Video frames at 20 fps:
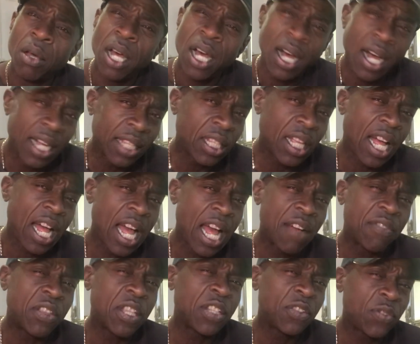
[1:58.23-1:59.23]
I have
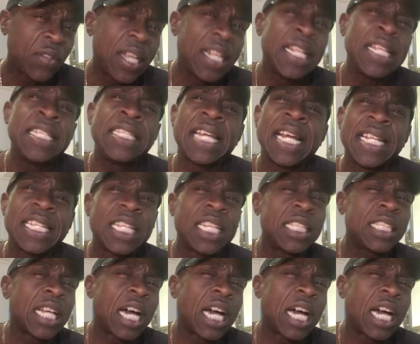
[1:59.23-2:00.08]
this feeling, yeah, that the